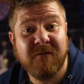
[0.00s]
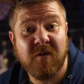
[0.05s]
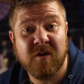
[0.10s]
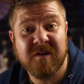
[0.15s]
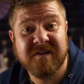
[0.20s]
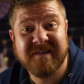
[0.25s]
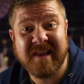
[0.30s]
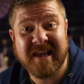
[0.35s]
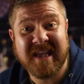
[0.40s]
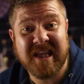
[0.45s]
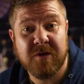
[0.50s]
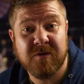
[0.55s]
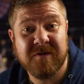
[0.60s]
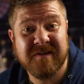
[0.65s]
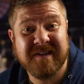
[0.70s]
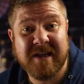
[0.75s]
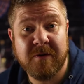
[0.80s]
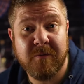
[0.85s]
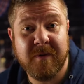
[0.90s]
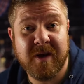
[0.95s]
First thing you
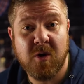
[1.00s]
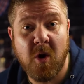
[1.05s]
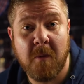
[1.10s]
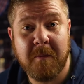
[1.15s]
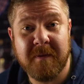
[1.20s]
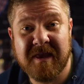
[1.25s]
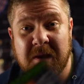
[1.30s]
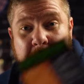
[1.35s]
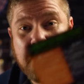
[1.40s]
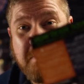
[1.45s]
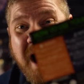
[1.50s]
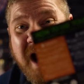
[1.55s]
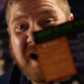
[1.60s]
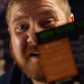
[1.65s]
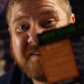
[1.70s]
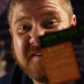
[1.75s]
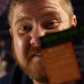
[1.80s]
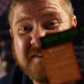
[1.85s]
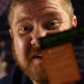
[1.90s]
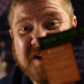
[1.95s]
see when you open the
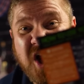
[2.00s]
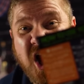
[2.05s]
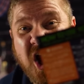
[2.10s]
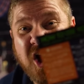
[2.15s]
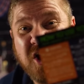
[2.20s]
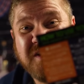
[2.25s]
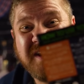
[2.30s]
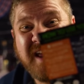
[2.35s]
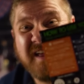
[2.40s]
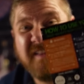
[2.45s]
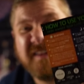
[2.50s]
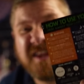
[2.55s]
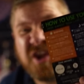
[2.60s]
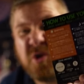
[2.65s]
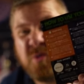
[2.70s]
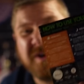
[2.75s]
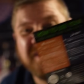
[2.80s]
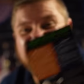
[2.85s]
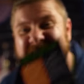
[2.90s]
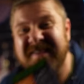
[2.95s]
box is a card telling
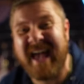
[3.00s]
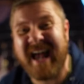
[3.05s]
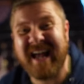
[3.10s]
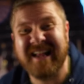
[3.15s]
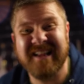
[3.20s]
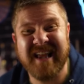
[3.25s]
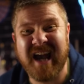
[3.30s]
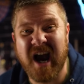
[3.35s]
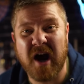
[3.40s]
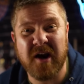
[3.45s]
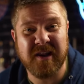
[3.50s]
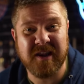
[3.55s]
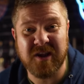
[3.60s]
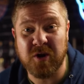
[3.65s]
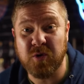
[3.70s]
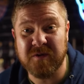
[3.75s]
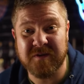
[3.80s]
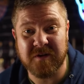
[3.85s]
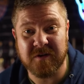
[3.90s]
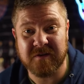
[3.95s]
you exactly how to
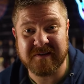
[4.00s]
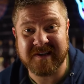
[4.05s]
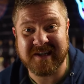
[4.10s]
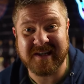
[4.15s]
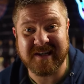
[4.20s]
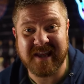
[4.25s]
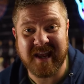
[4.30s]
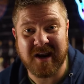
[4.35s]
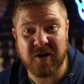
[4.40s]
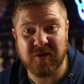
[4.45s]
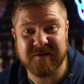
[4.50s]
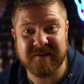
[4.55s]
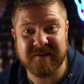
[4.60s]
use your skincare